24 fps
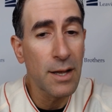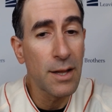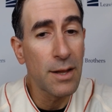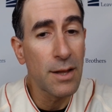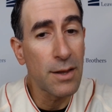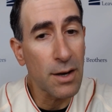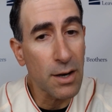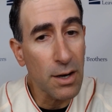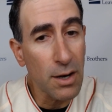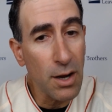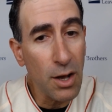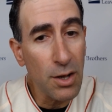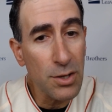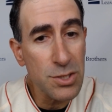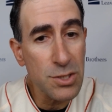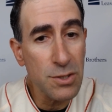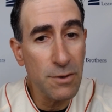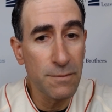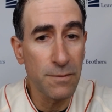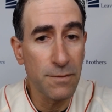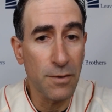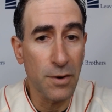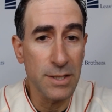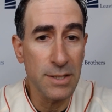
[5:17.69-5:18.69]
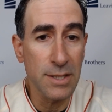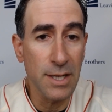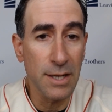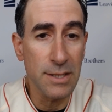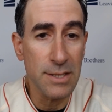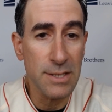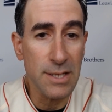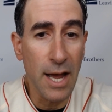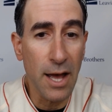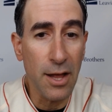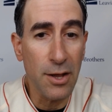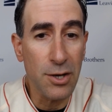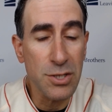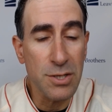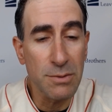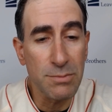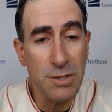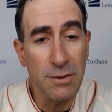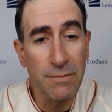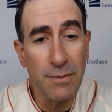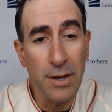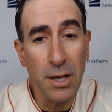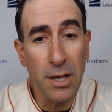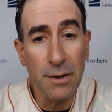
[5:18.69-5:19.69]
there are also 14
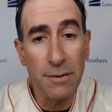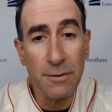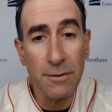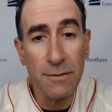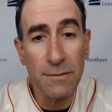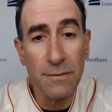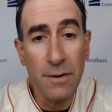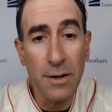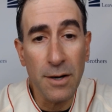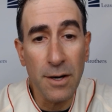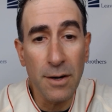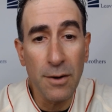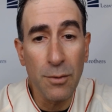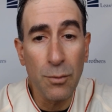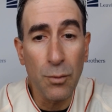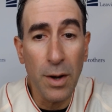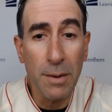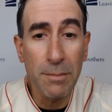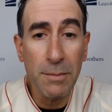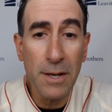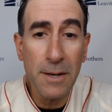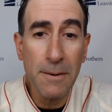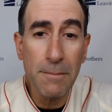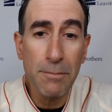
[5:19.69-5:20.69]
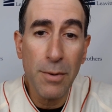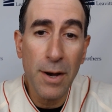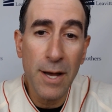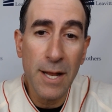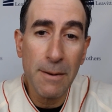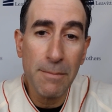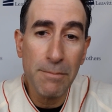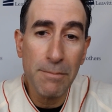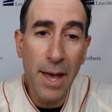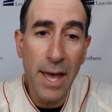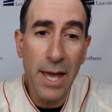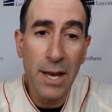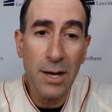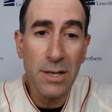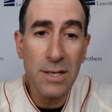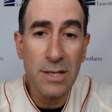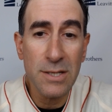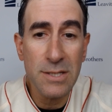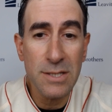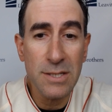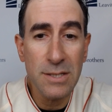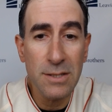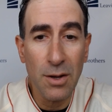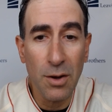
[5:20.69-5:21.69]
scholarships available for women, but men
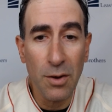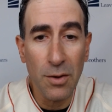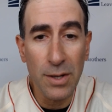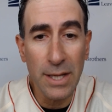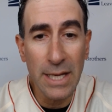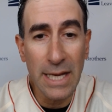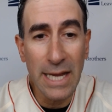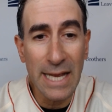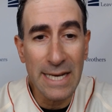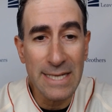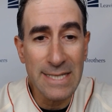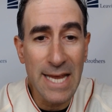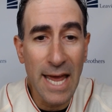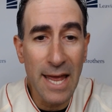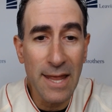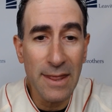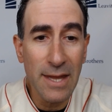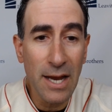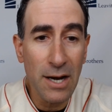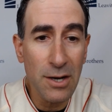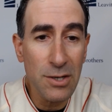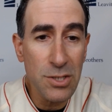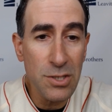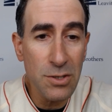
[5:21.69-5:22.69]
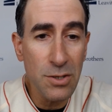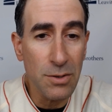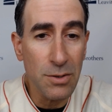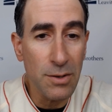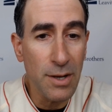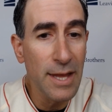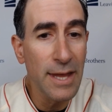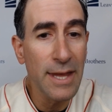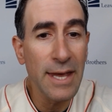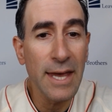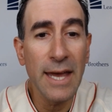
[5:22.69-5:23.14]
only get 10 there too.